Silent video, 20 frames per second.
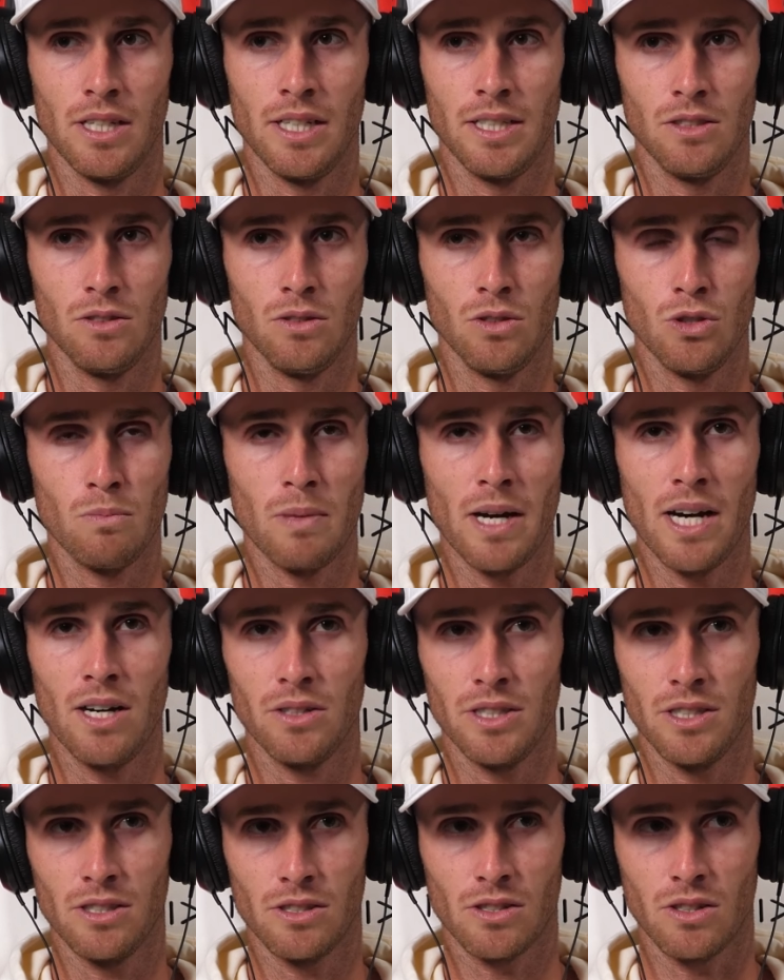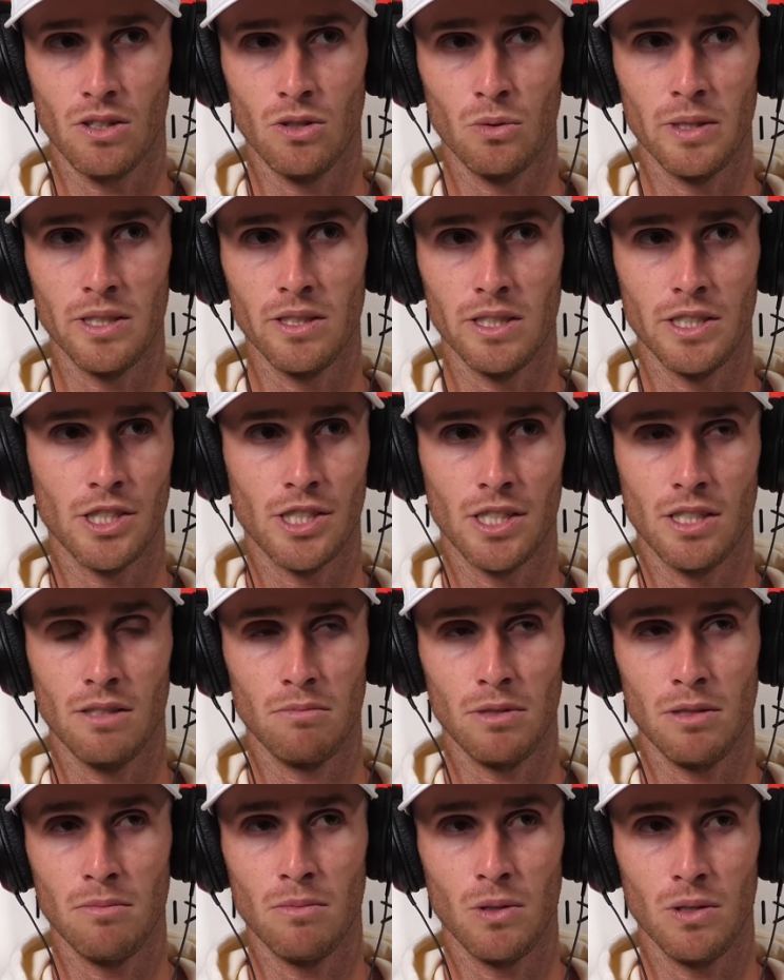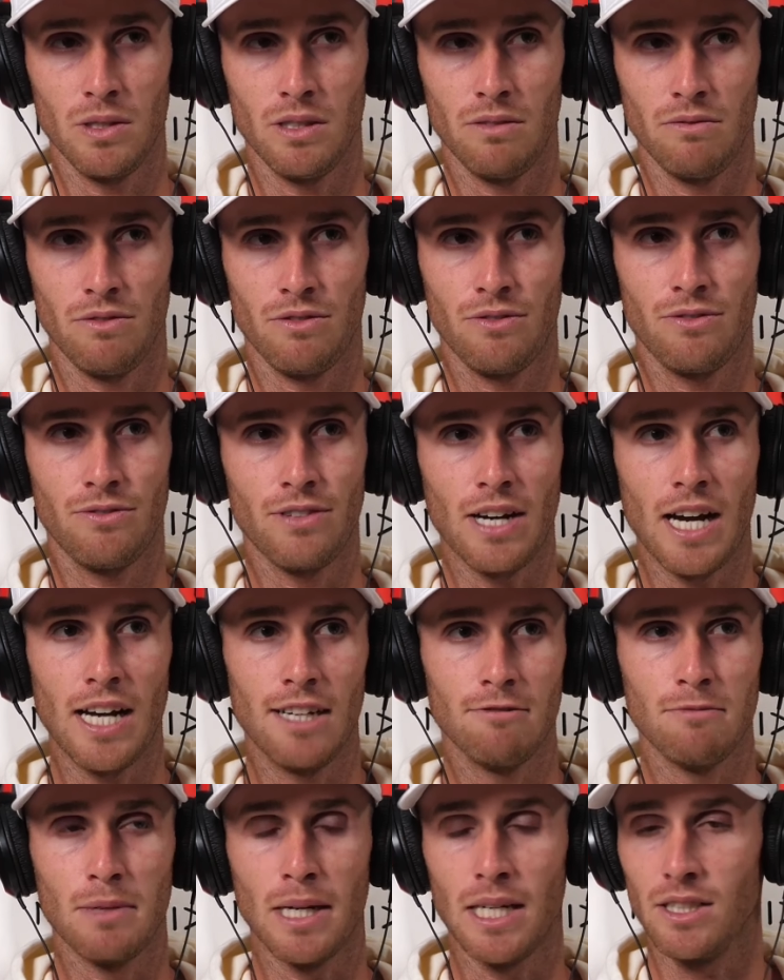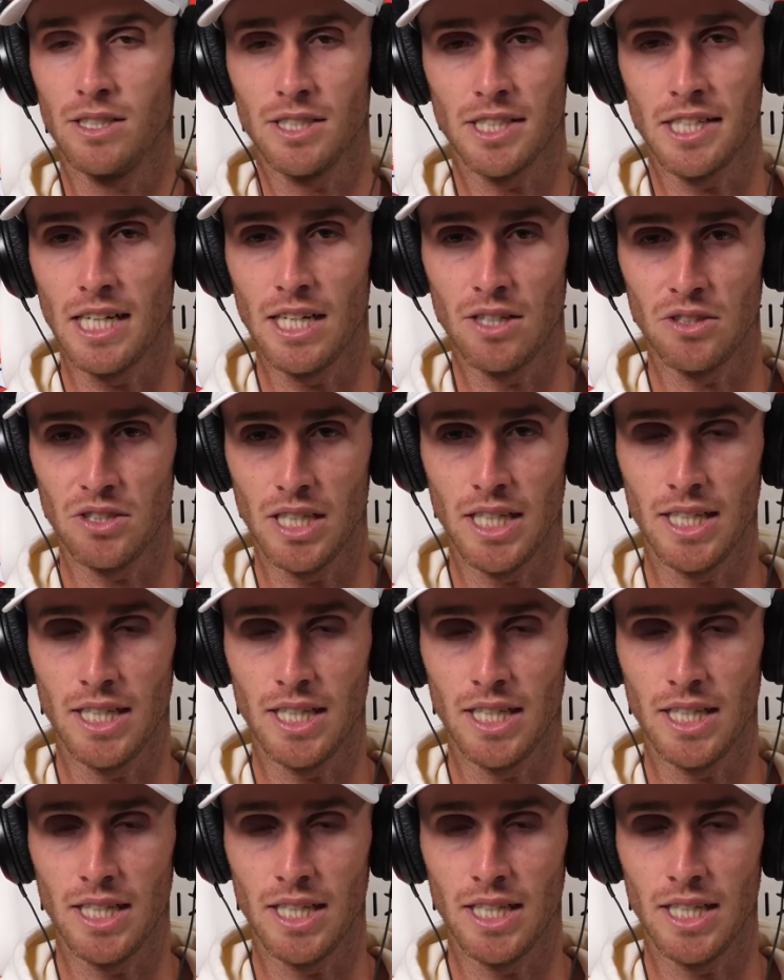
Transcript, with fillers: and you loop out, your slow wheelie shouldn't be more than five miles an hour,